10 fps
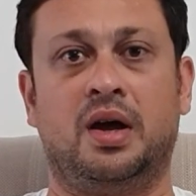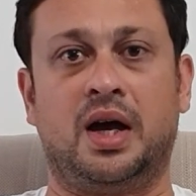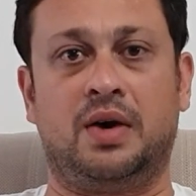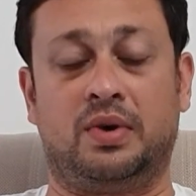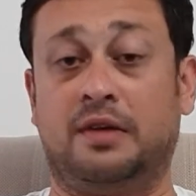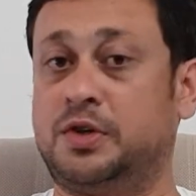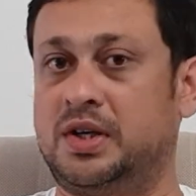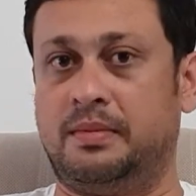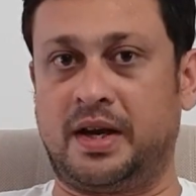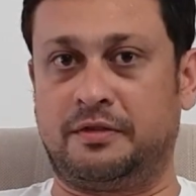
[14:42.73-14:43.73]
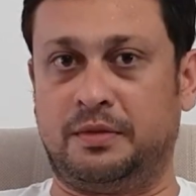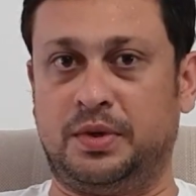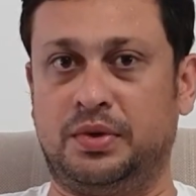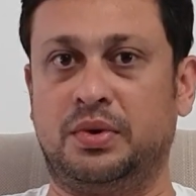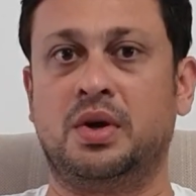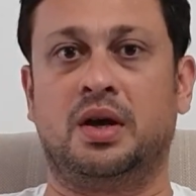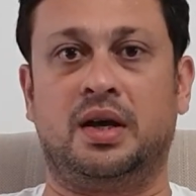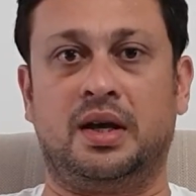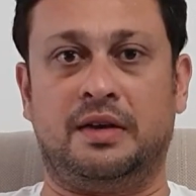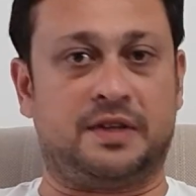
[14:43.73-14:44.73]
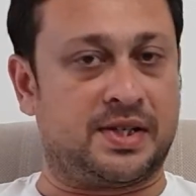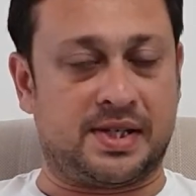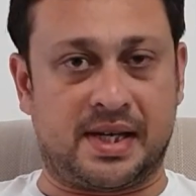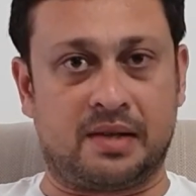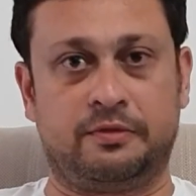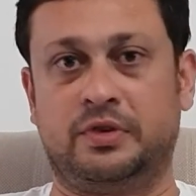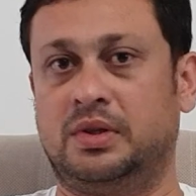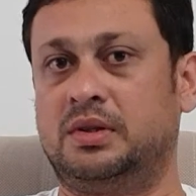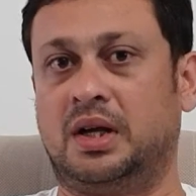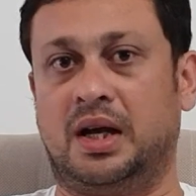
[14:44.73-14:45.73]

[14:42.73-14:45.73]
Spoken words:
I would love to hear back from you if this is helpful,